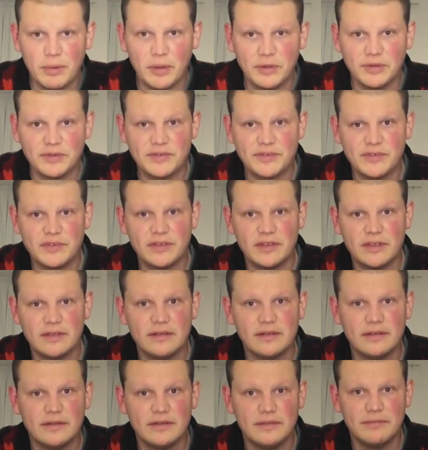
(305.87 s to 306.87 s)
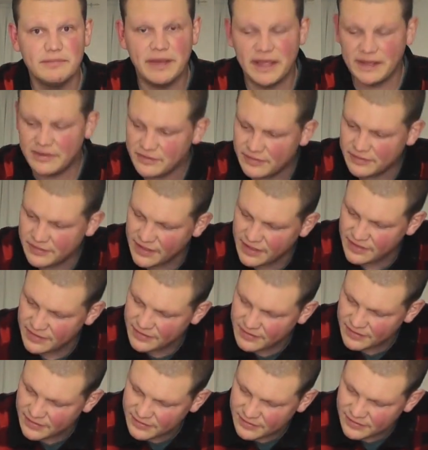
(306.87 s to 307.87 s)
pots better than
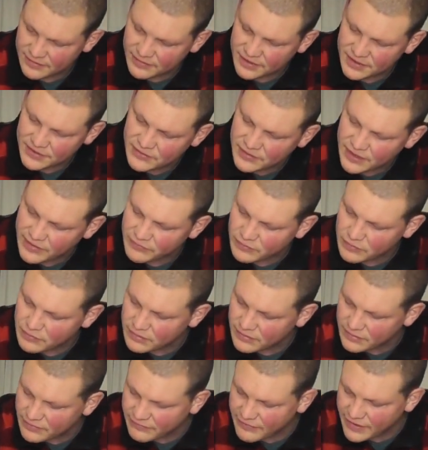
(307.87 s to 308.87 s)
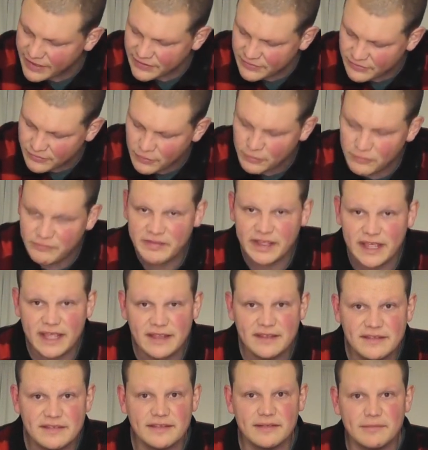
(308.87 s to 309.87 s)
the ones you have to find your own
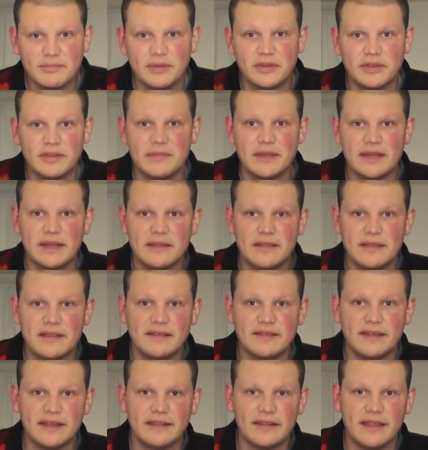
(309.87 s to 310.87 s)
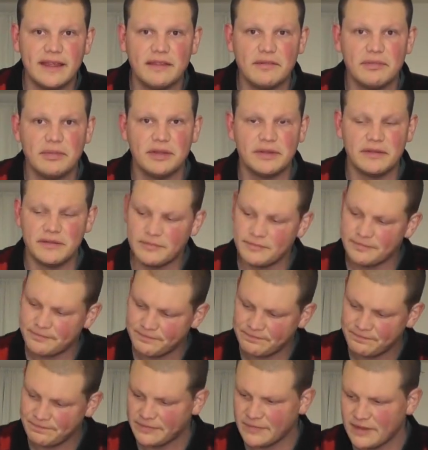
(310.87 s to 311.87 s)
vase and put them in and things like that. But
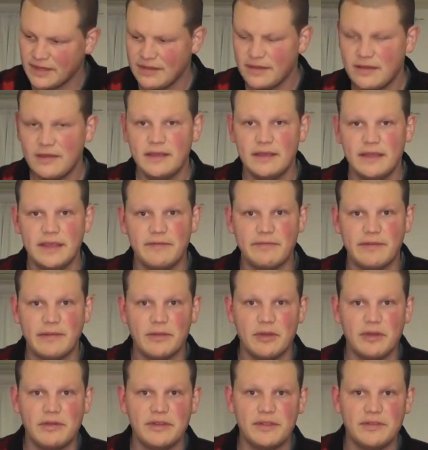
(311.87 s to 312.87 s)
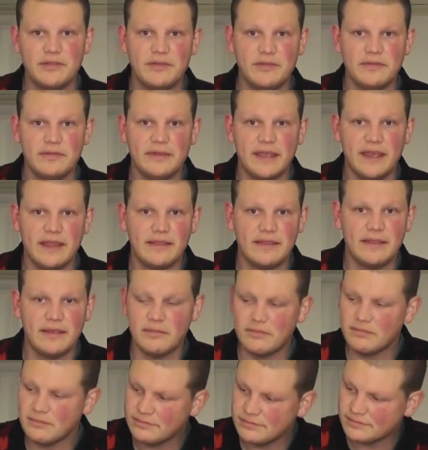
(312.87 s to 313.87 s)
if I'm going to get
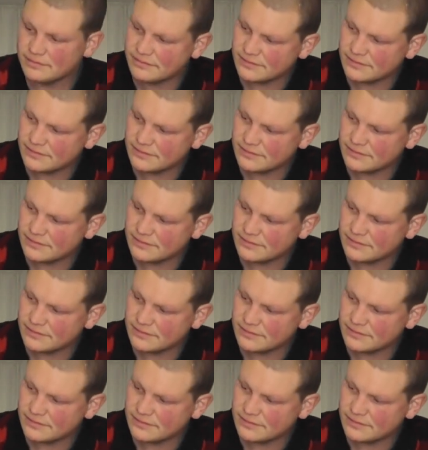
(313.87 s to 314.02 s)
them,